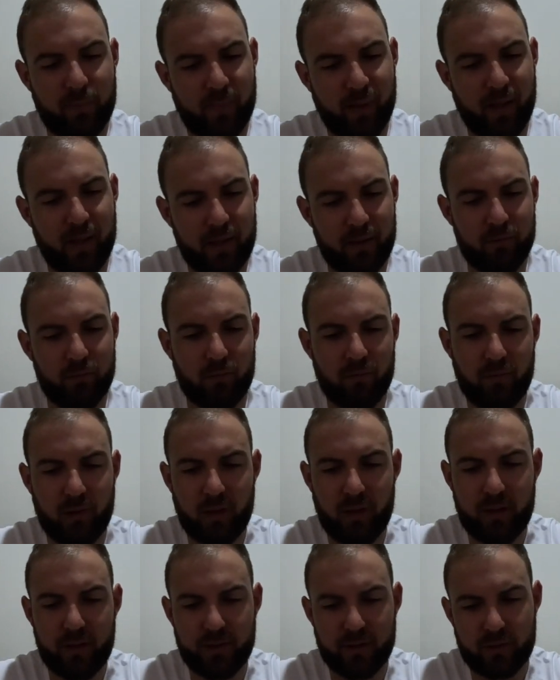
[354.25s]
but it
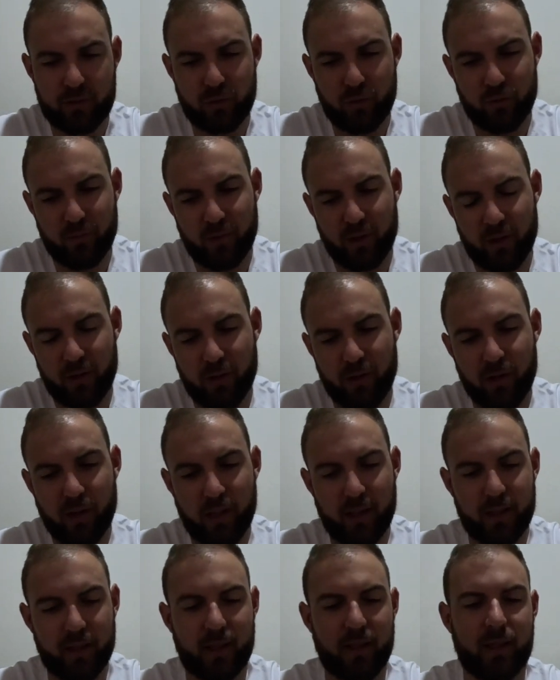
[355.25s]
really just caught my
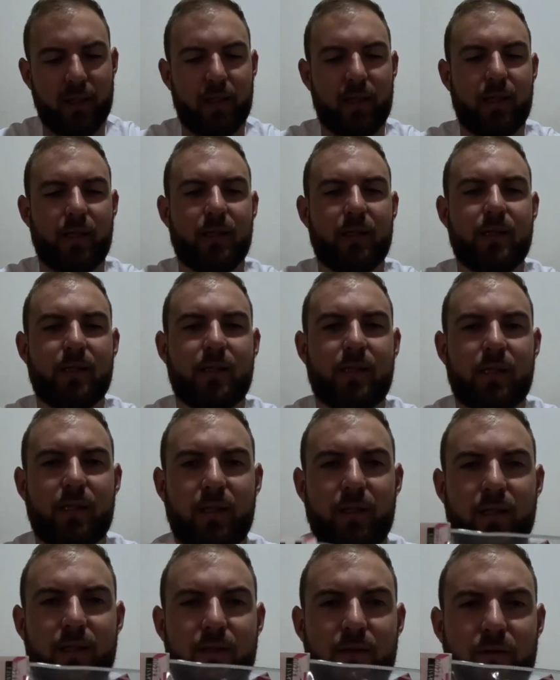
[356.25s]
eye, is
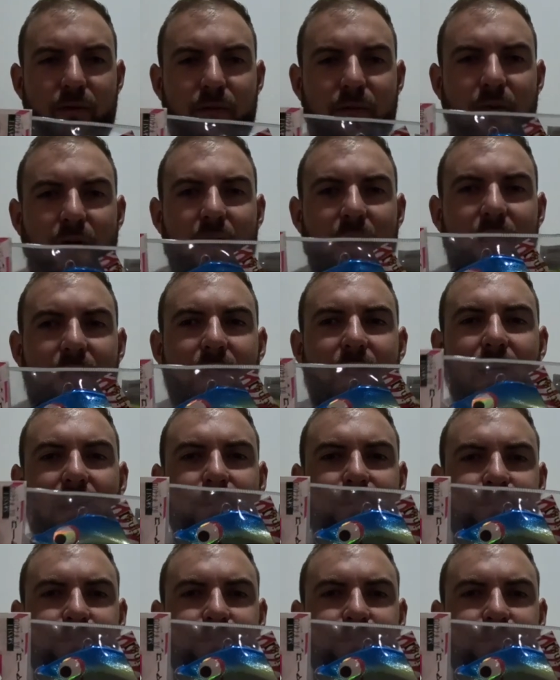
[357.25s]
this little fella here.